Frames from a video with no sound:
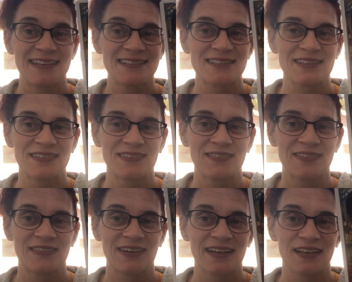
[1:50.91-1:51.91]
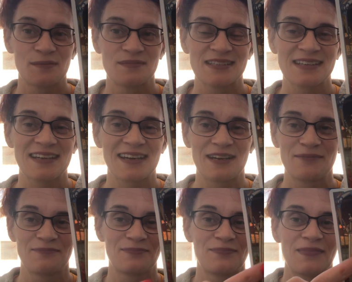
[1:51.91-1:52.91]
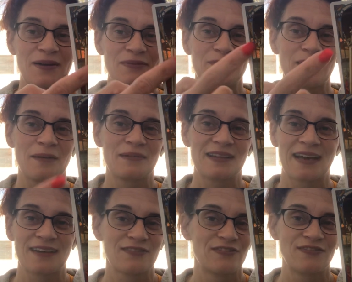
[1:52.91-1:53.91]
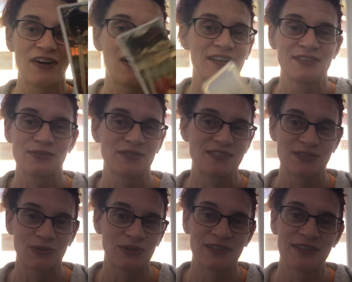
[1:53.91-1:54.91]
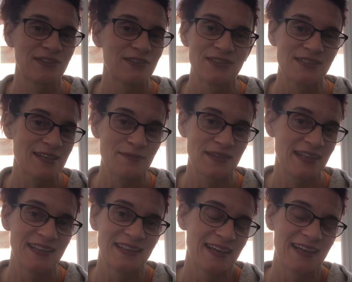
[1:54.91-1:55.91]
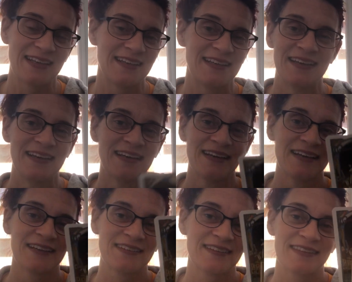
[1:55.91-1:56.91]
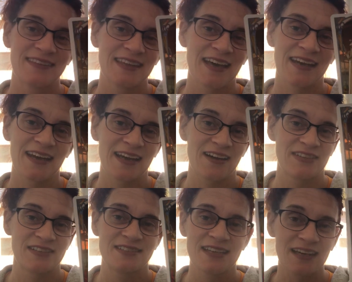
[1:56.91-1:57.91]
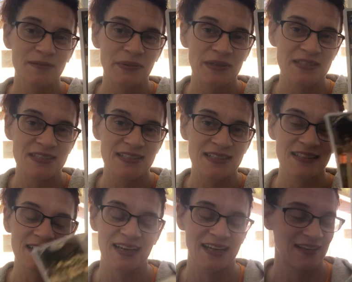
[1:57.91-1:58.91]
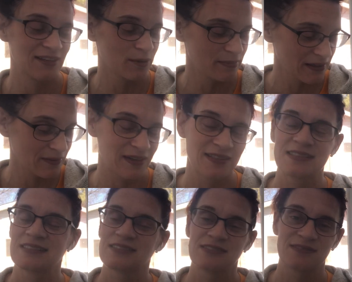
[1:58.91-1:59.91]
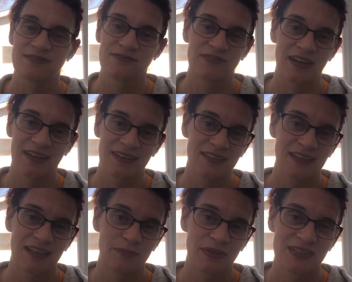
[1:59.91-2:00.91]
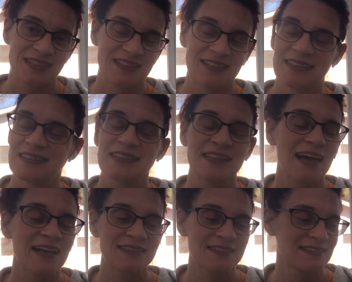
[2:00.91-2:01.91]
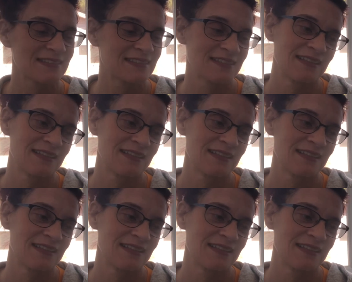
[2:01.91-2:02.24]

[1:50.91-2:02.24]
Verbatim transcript: and so we're very clumsy and I'm, I would probably like fall into a sword or something and then I'd have a dead person, and nobody wants to find a dead person. That's